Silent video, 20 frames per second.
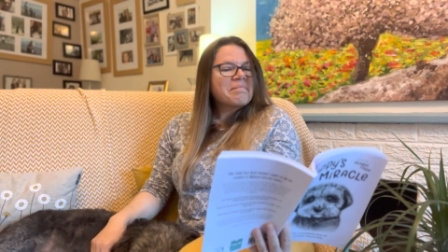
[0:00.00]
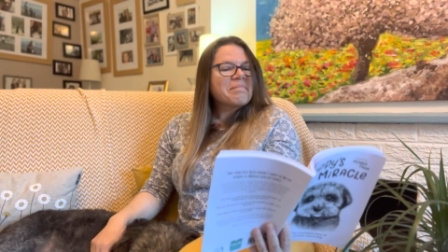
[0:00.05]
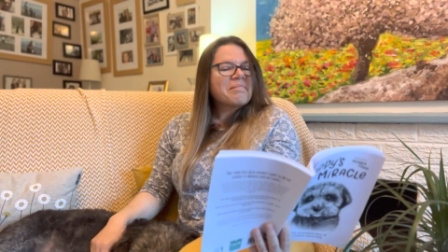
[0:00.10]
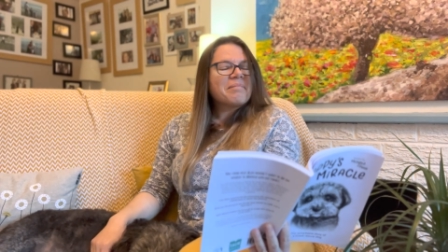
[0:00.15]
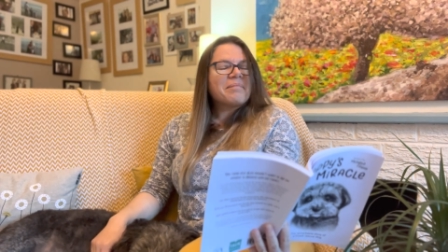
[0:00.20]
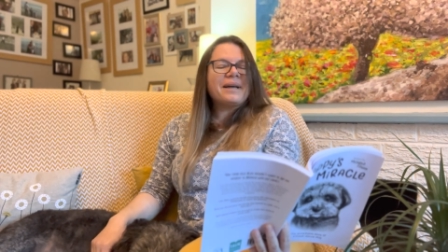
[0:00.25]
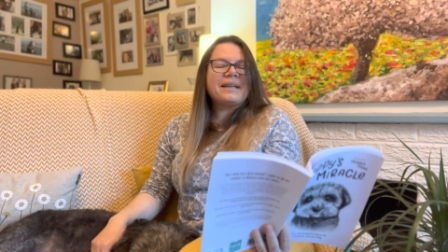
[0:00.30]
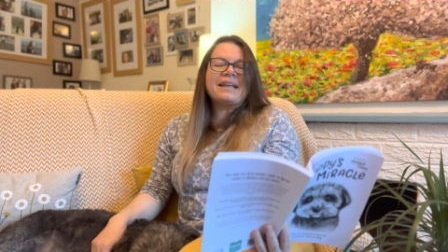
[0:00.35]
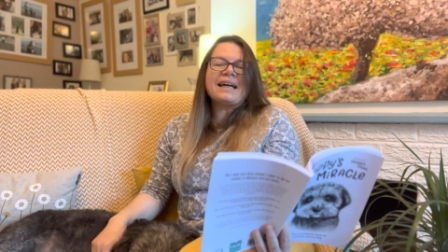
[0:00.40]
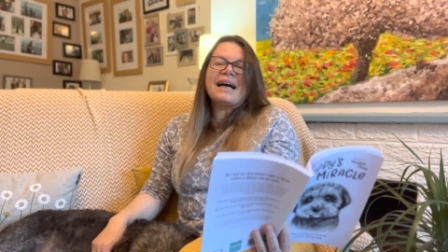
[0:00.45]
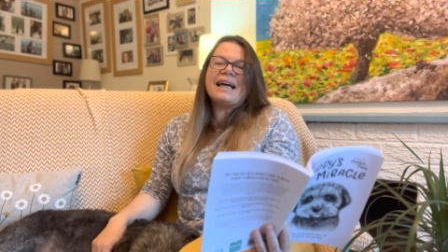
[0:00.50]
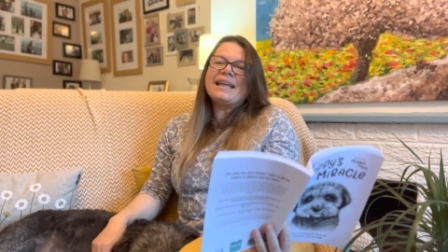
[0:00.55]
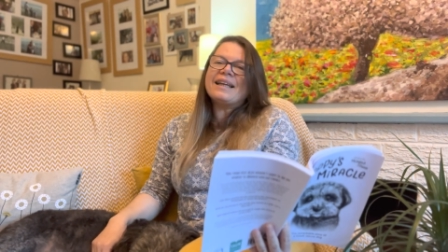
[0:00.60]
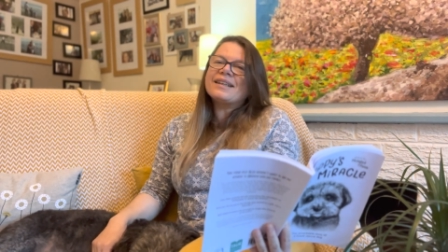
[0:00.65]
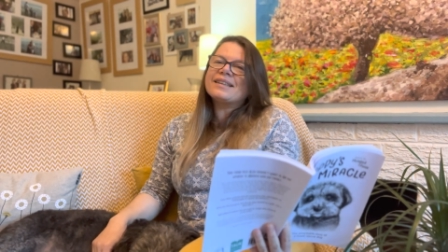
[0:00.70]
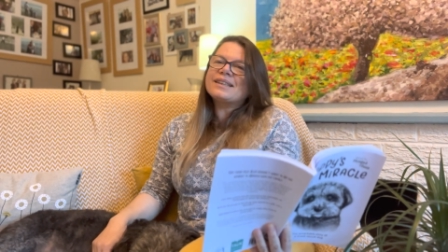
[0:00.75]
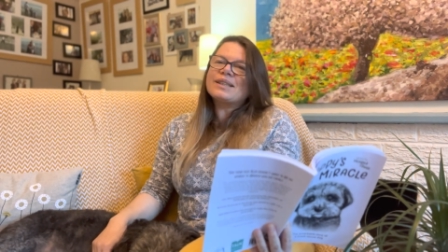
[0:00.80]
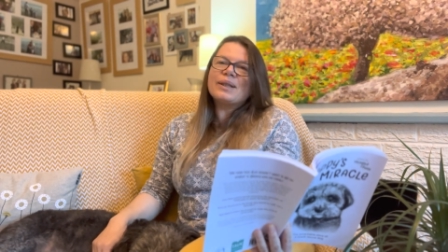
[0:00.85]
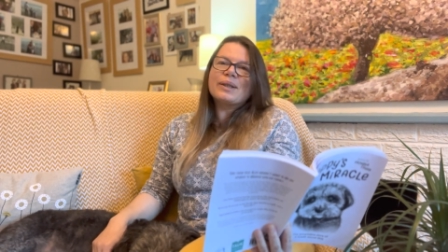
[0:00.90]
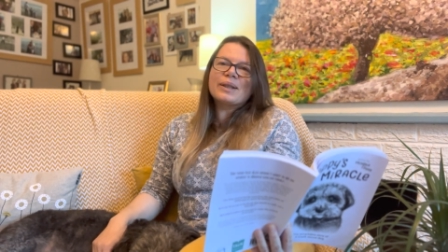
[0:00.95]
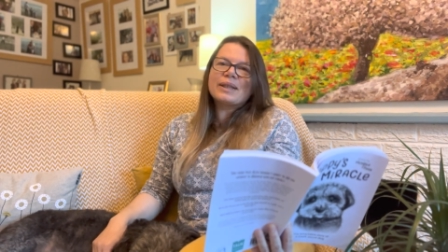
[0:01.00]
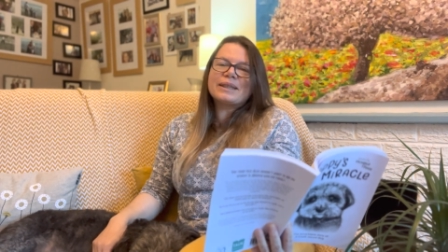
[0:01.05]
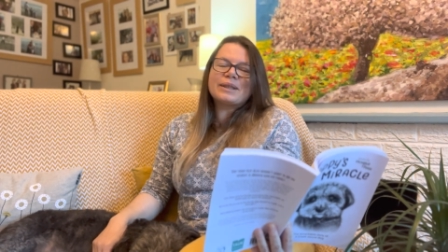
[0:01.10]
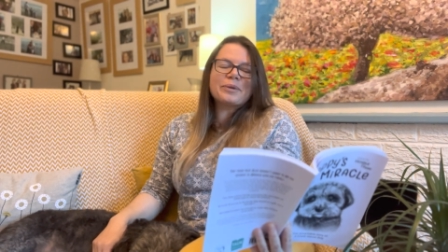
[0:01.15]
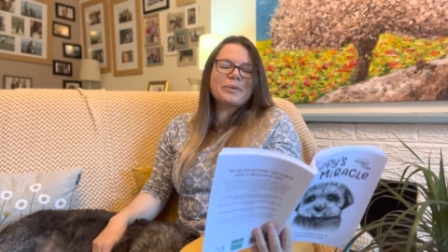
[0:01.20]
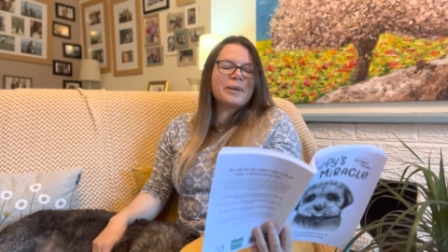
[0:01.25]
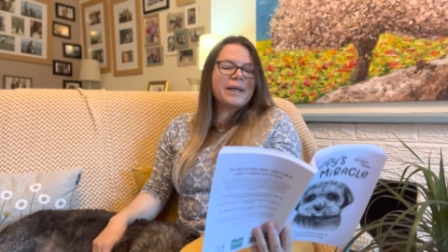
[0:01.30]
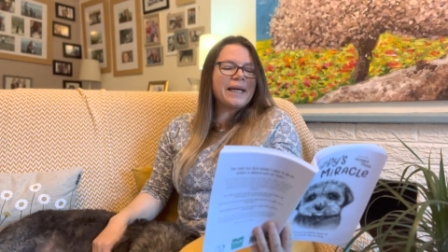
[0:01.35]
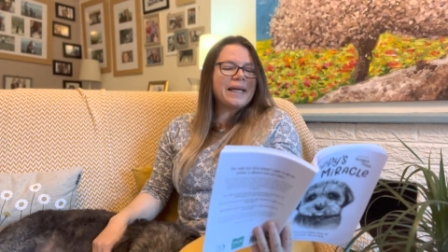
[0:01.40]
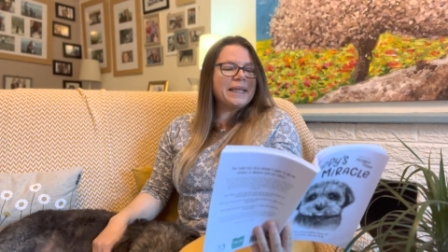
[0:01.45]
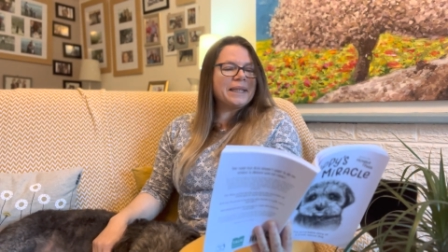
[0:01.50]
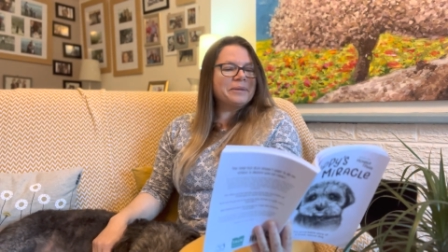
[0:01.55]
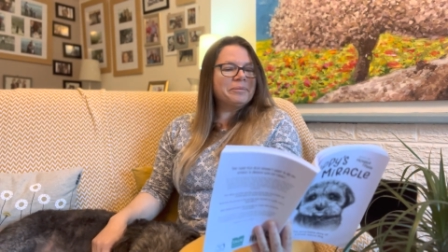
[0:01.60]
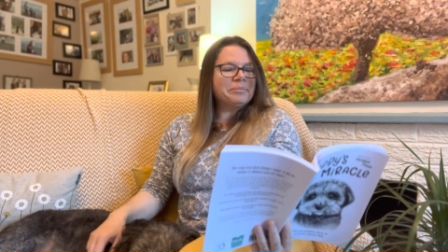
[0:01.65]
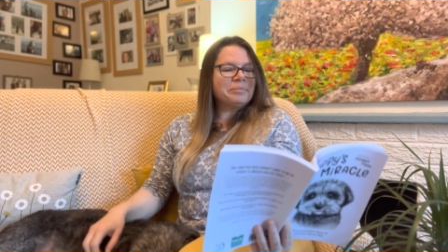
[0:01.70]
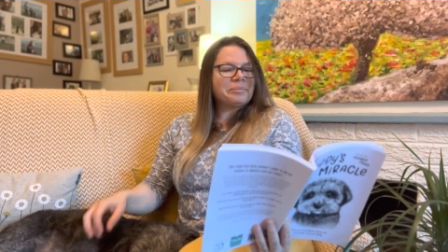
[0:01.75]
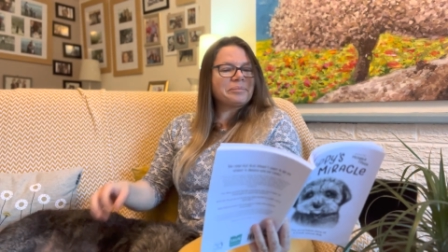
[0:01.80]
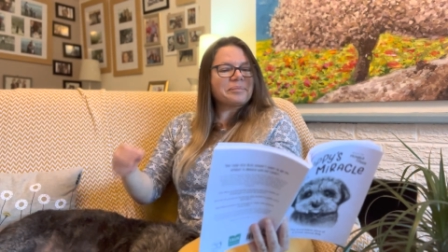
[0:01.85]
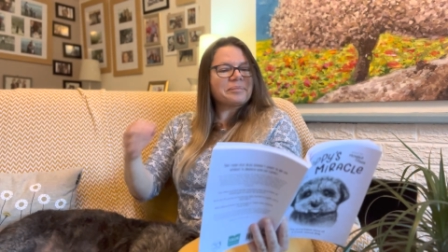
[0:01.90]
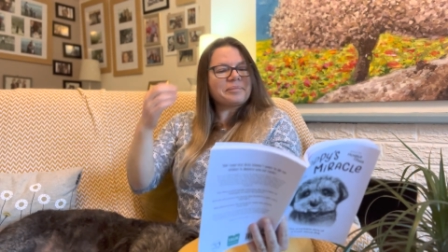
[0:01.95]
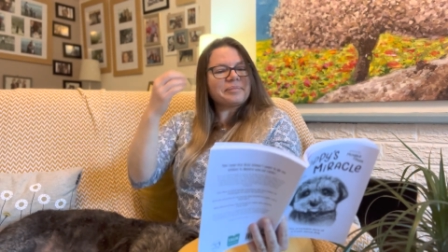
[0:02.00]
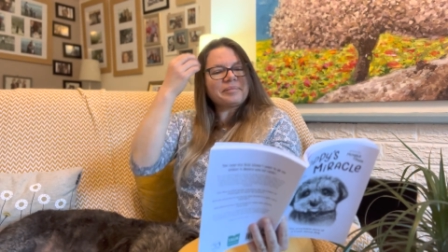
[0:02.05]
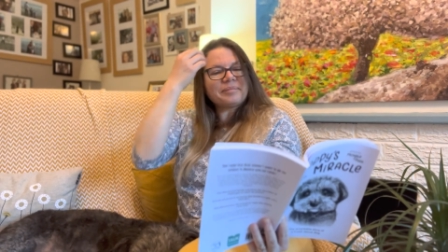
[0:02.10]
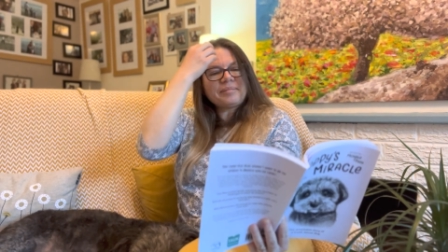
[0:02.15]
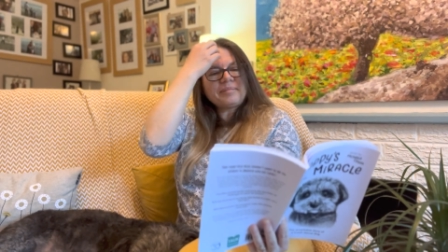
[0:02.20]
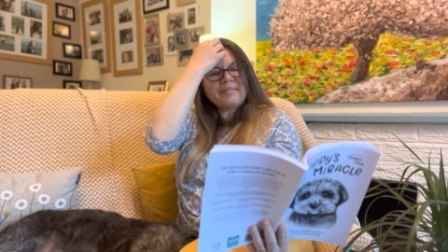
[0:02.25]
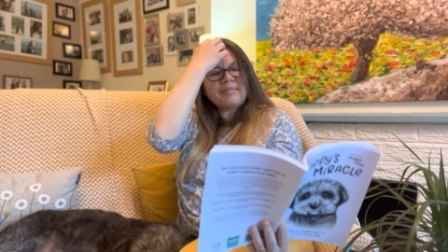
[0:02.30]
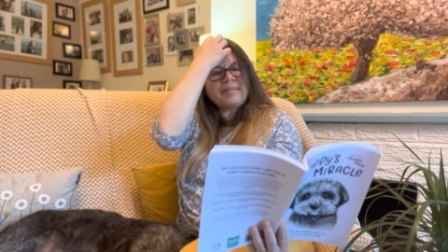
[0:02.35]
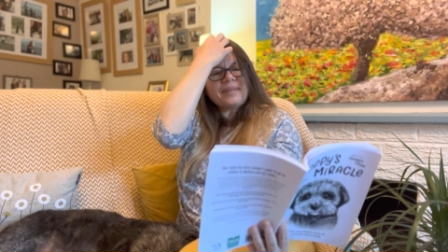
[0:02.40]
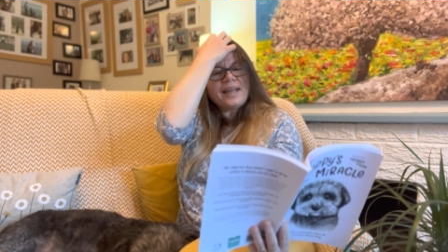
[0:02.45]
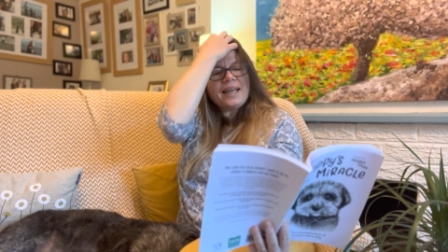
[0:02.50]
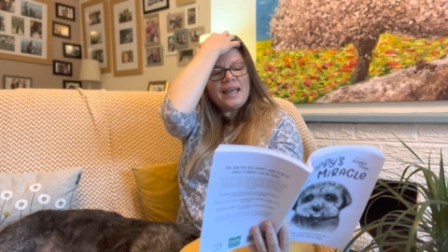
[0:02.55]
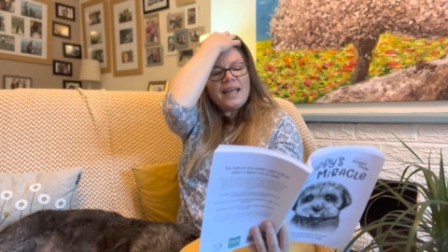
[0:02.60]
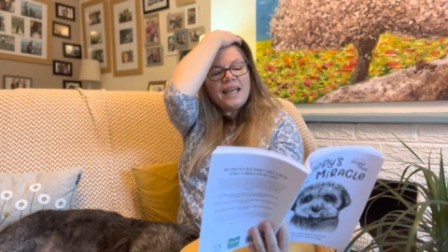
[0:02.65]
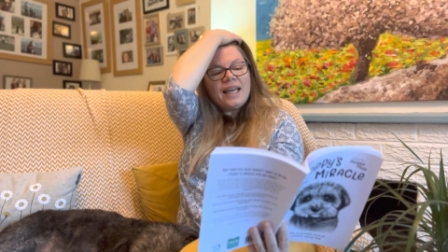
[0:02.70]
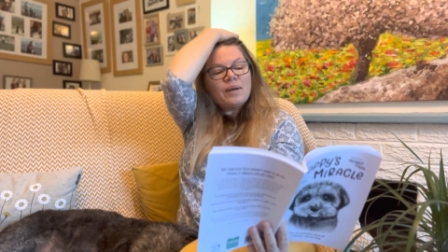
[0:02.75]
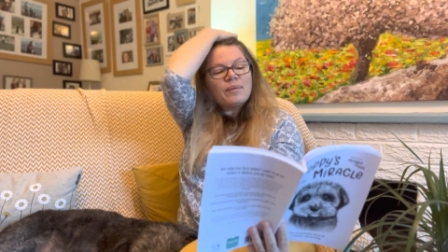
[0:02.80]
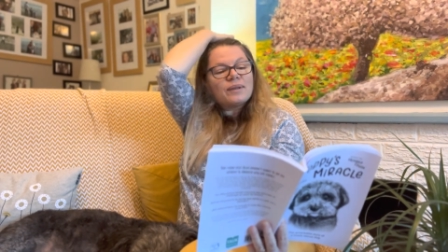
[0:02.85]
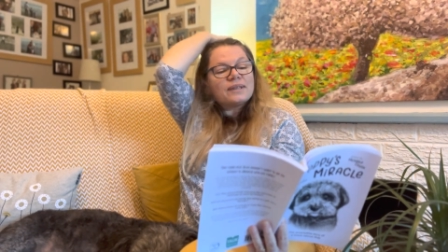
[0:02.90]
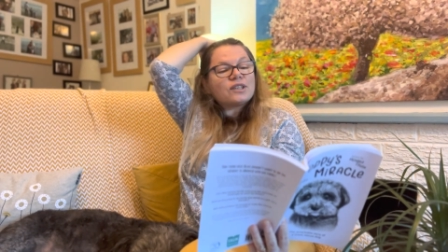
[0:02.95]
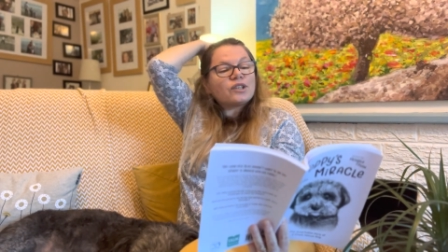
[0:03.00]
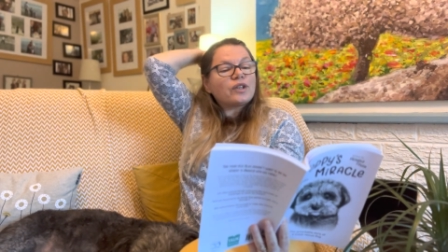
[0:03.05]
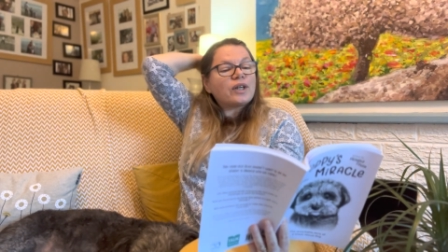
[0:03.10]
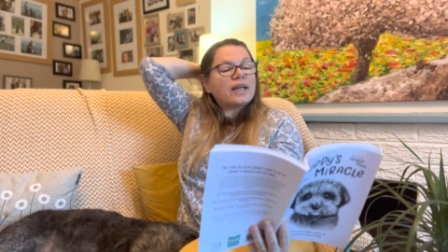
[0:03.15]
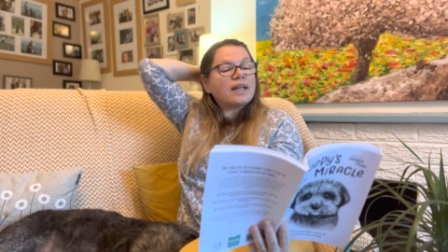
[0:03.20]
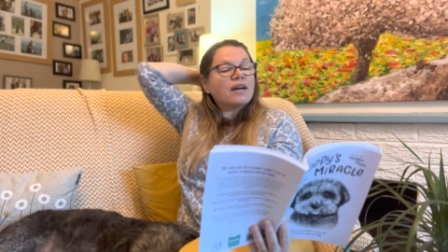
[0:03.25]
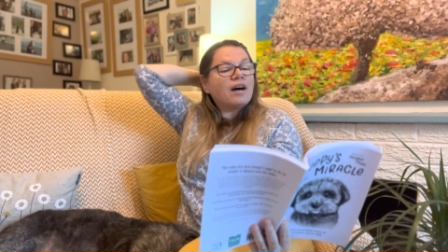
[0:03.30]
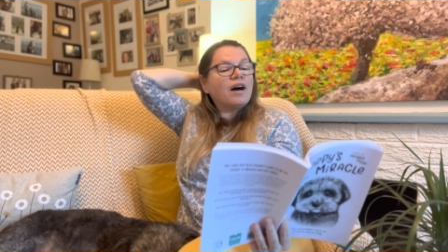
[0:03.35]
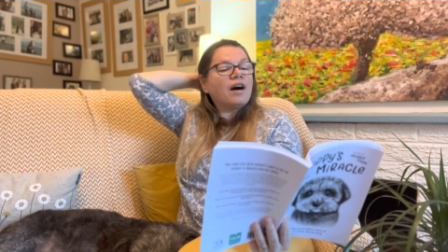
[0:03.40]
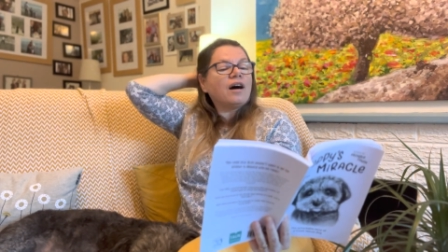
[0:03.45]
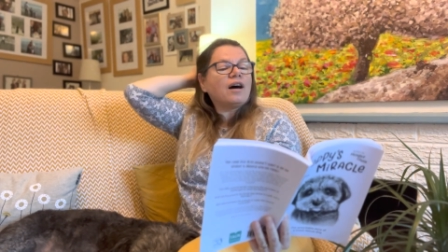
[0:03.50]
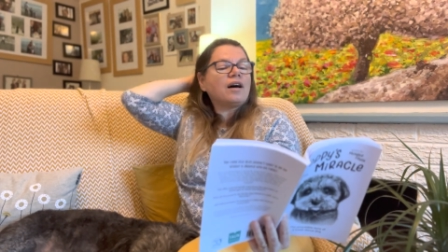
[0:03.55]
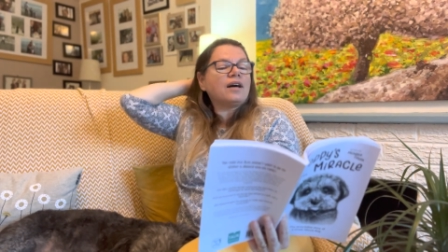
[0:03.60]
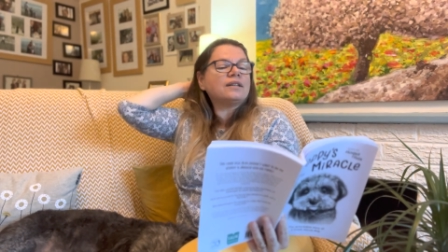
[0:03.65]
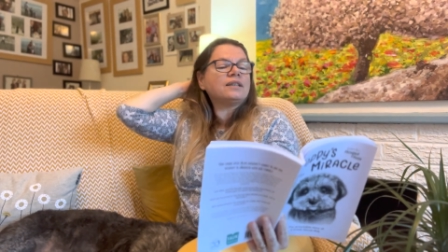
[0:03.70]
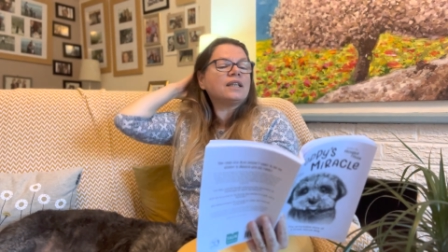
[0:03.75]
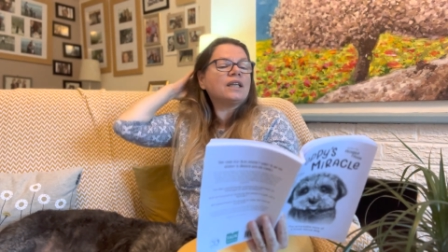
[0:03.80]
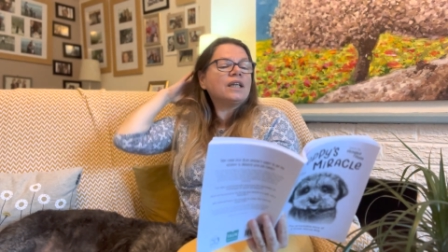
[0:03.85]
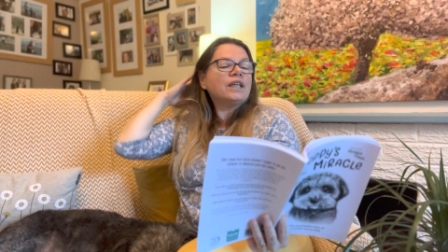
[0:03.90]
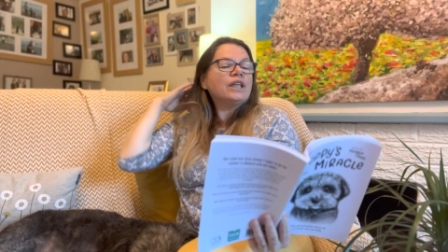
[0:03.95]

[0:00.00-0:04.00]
But Alex looked away. He was trying hard